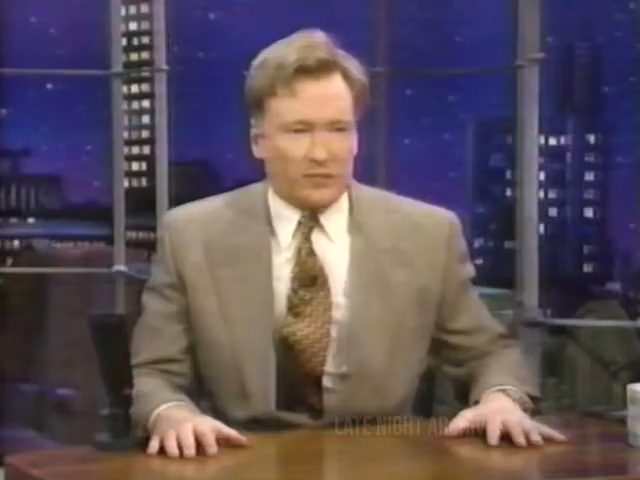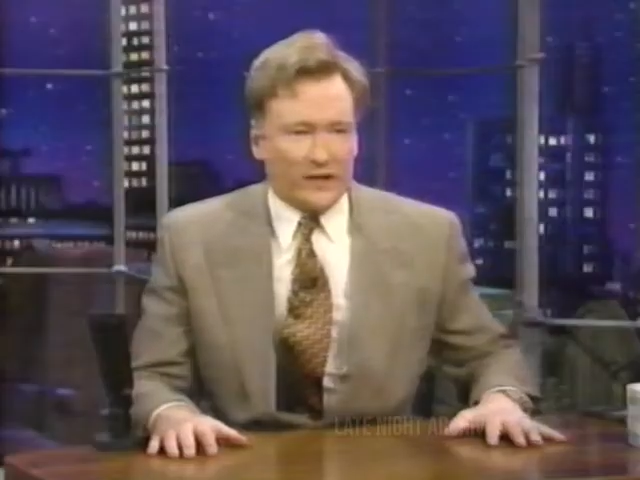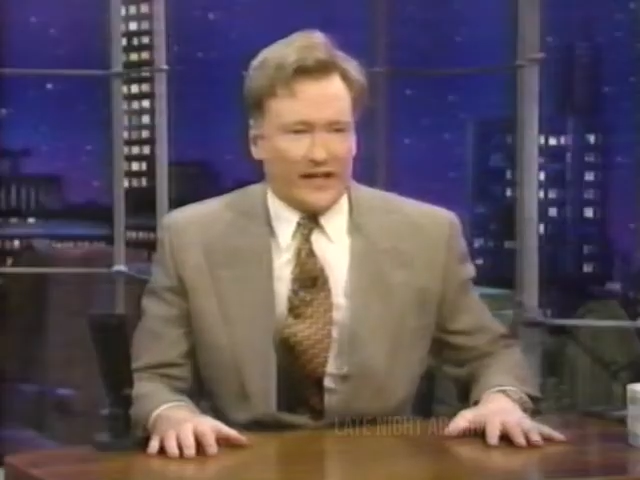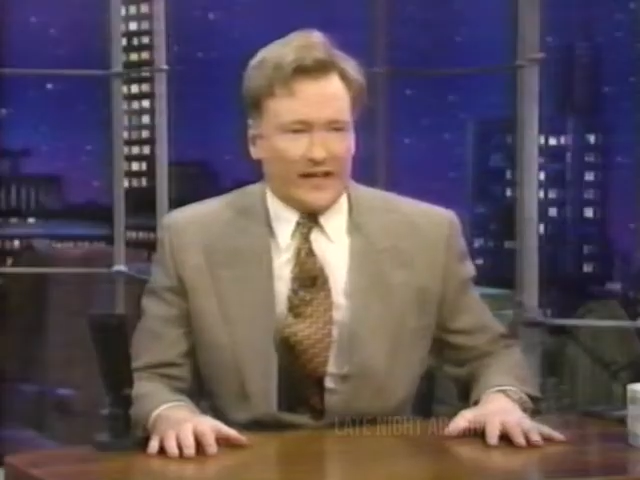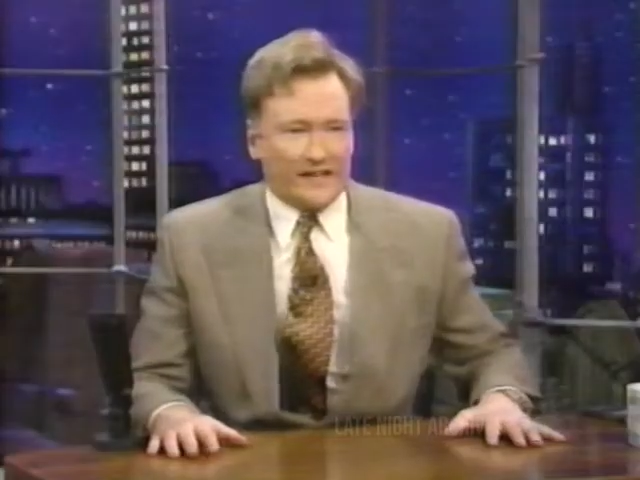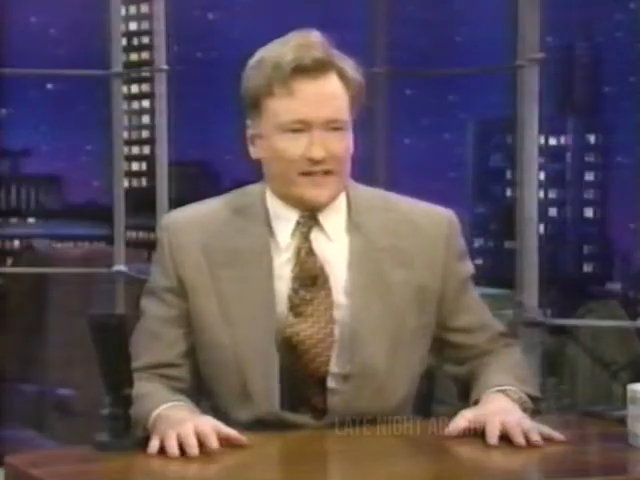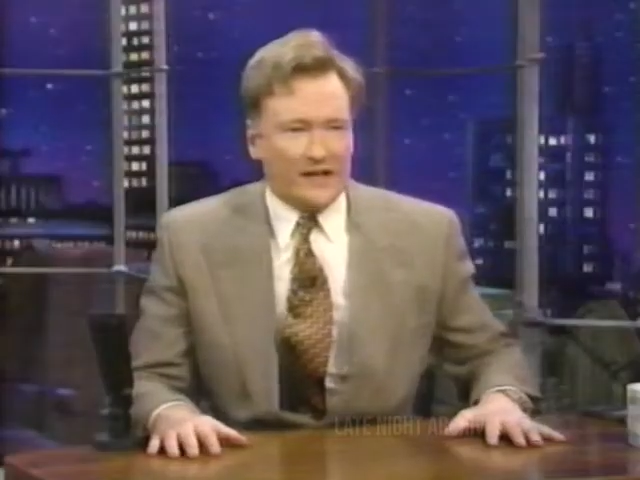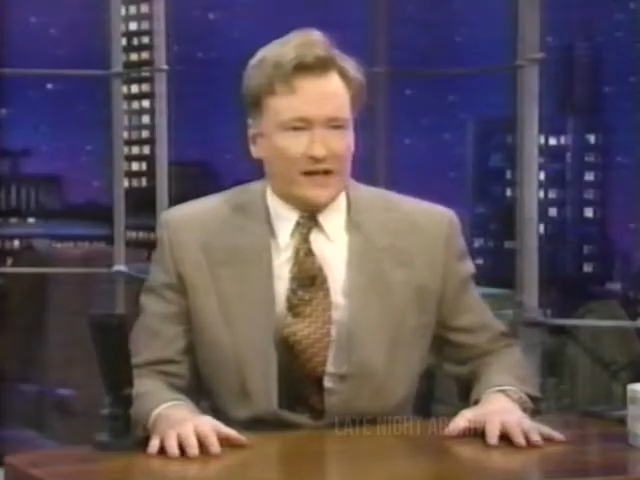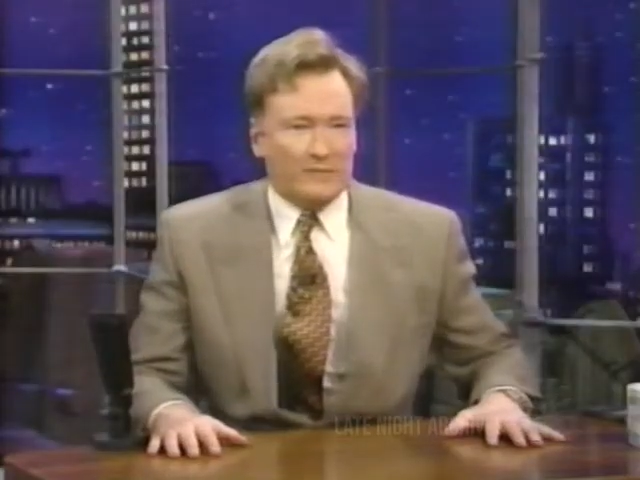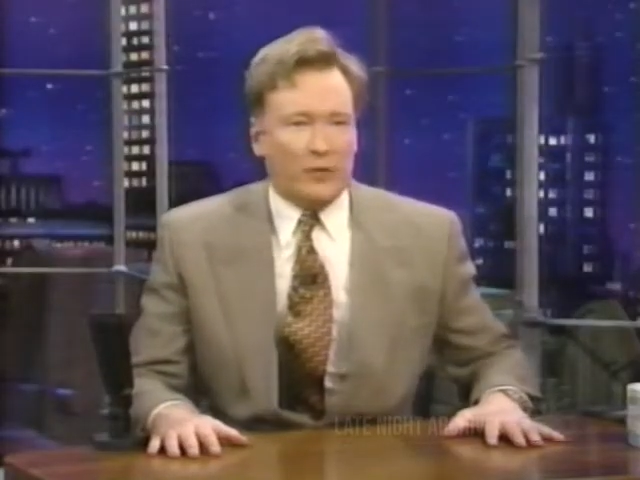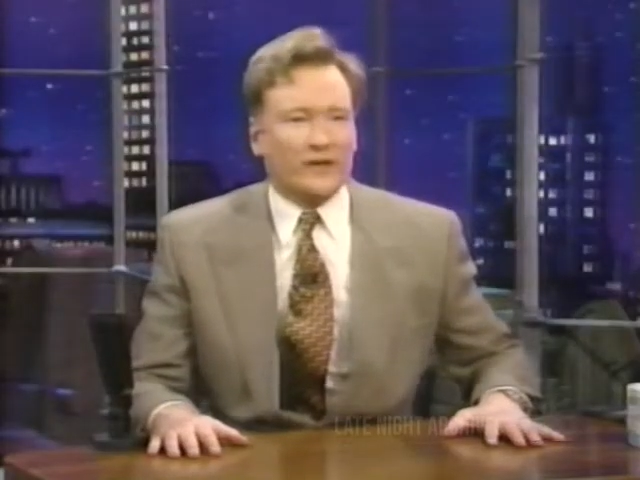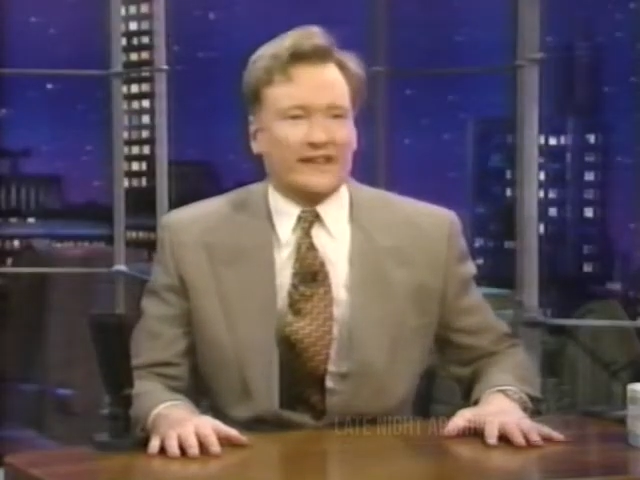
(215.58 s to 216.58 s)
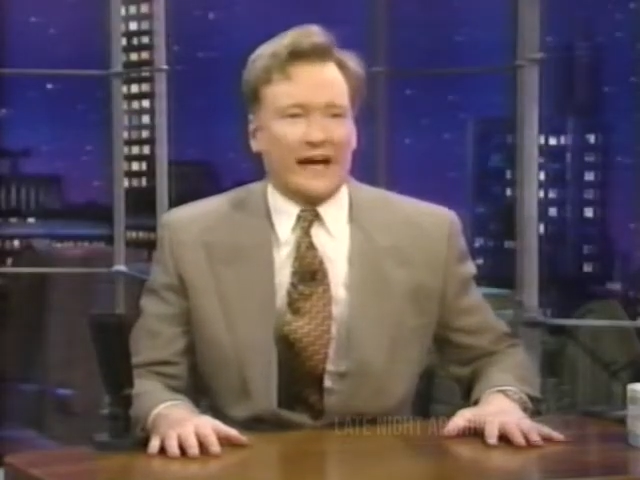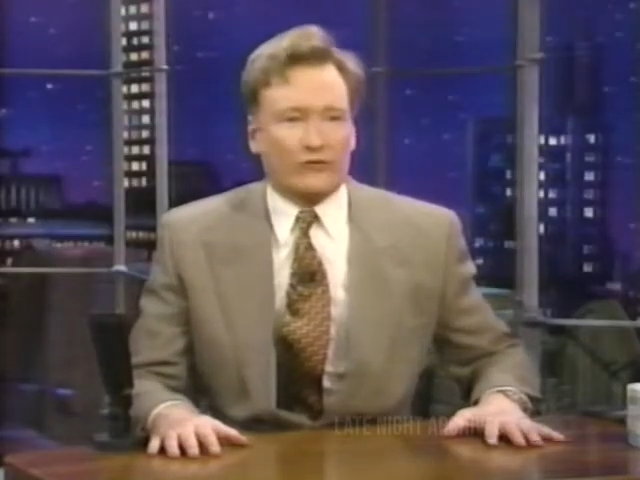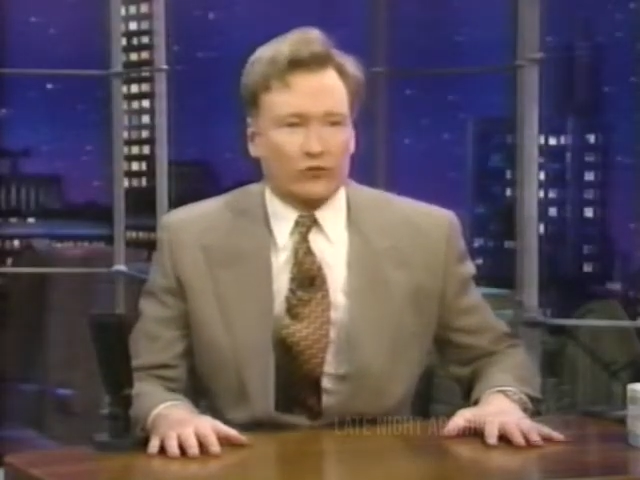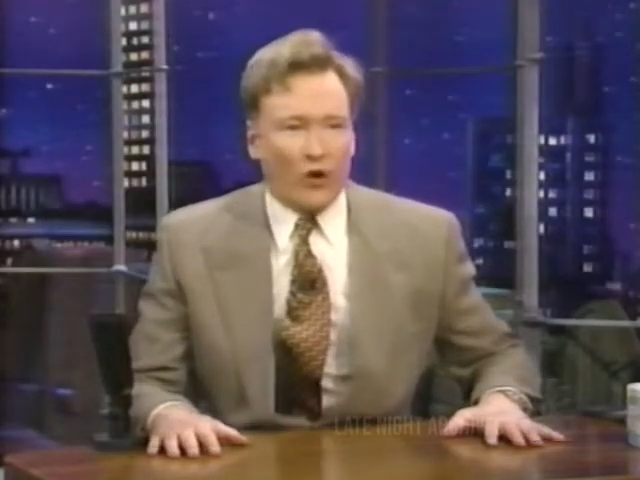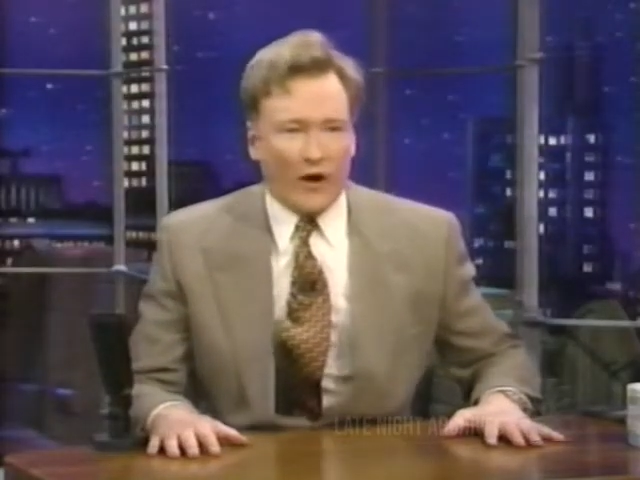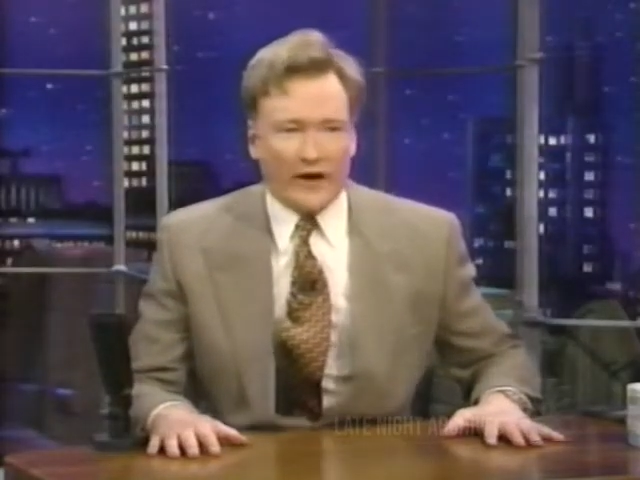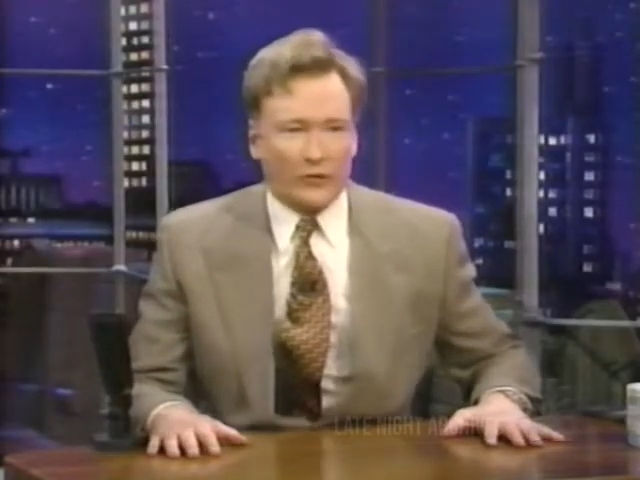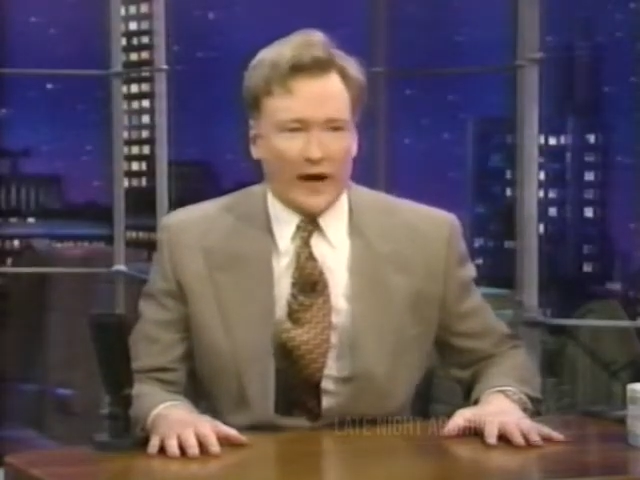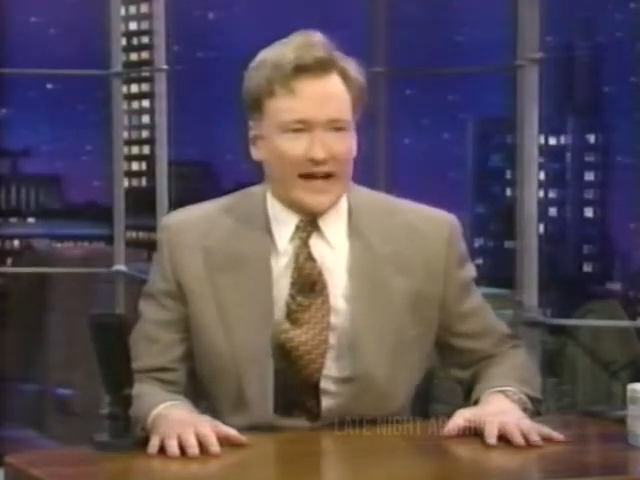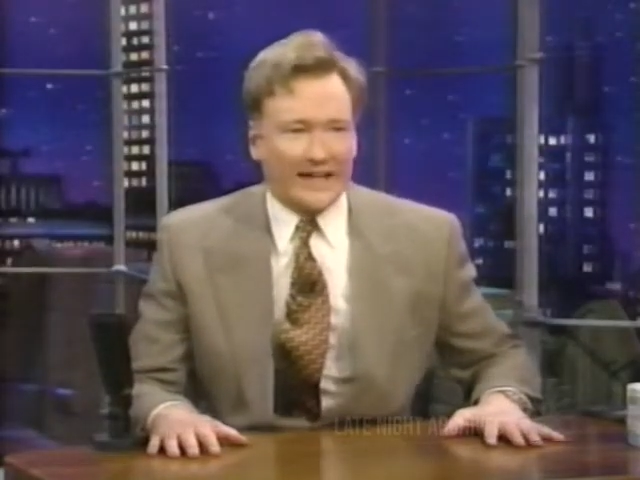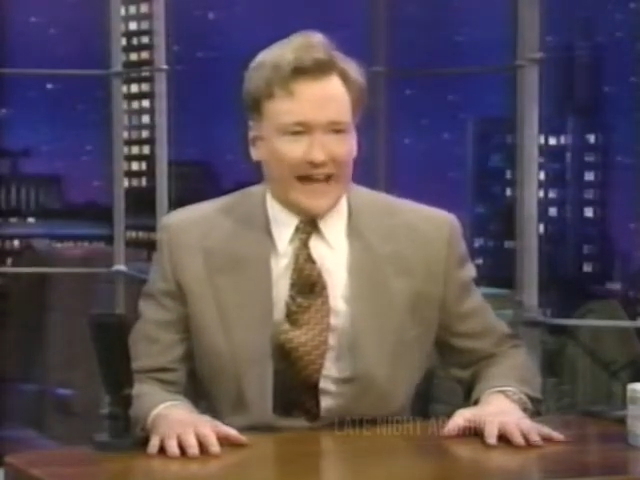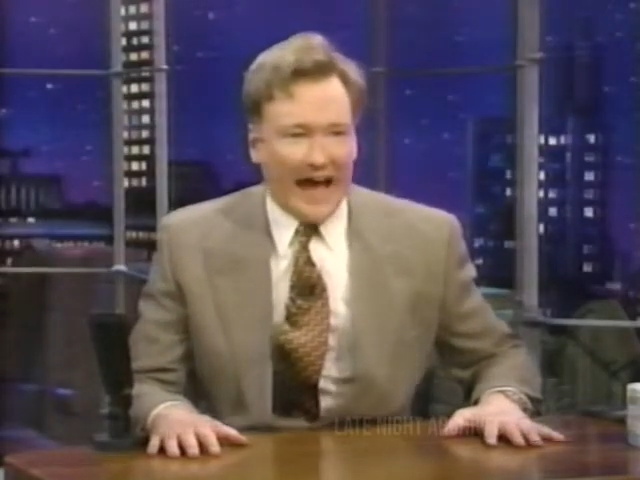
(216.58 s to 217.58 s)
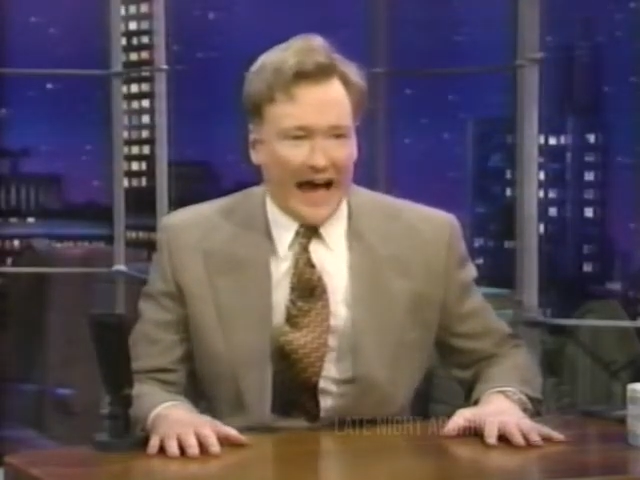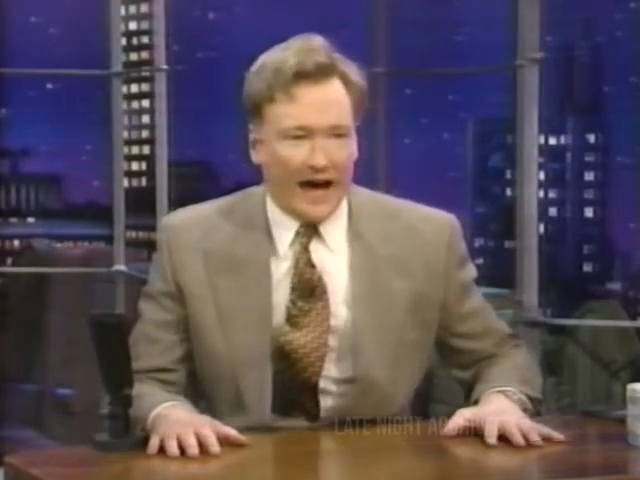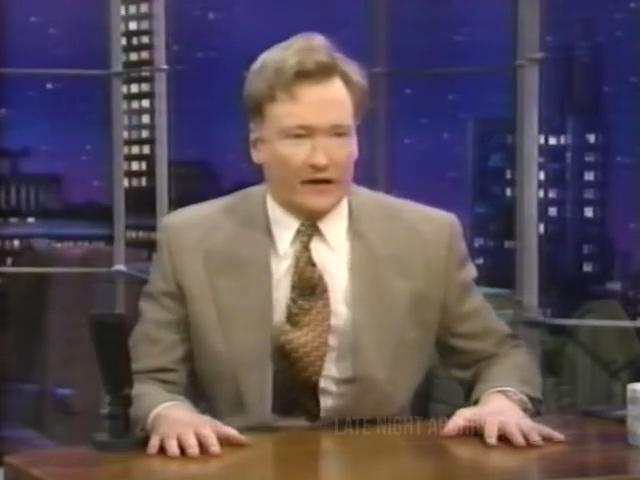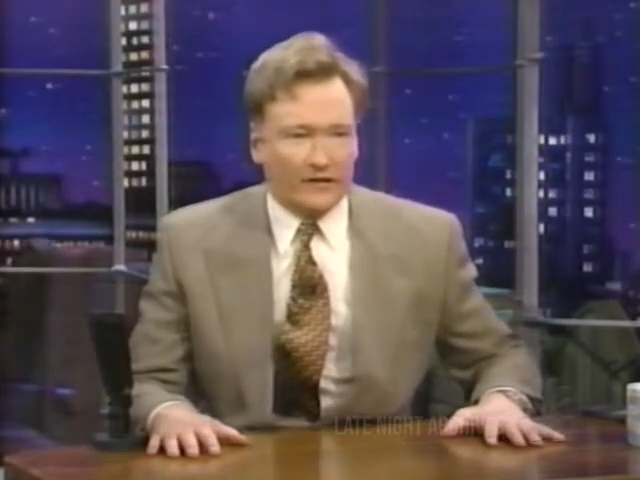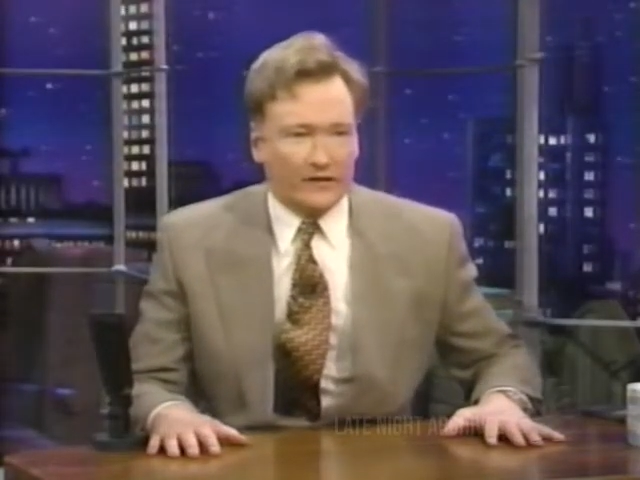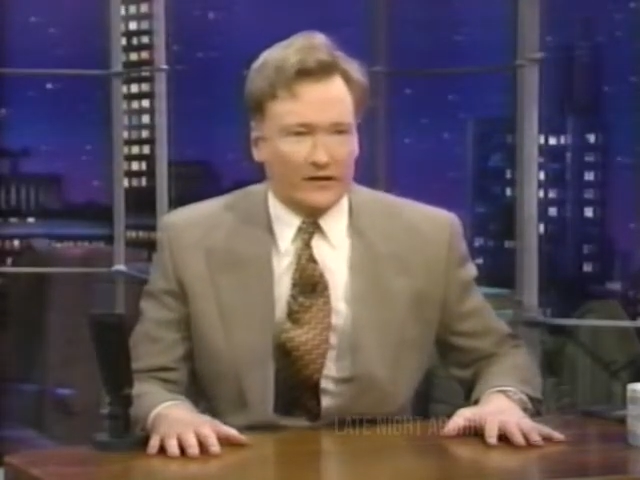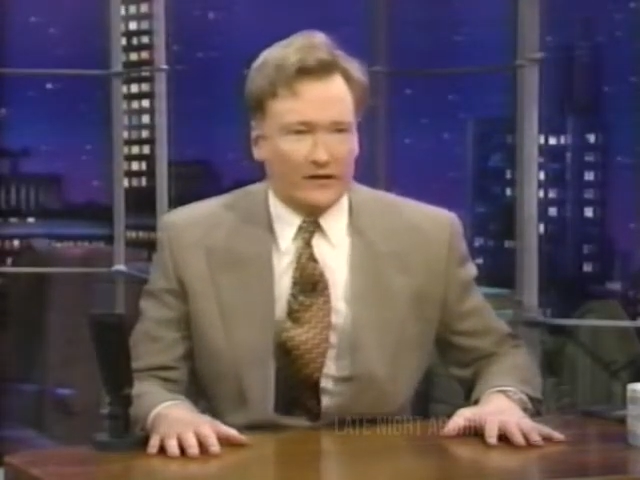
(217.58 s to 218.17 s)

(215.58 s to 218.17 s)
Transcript: please, put that Roy Ray down.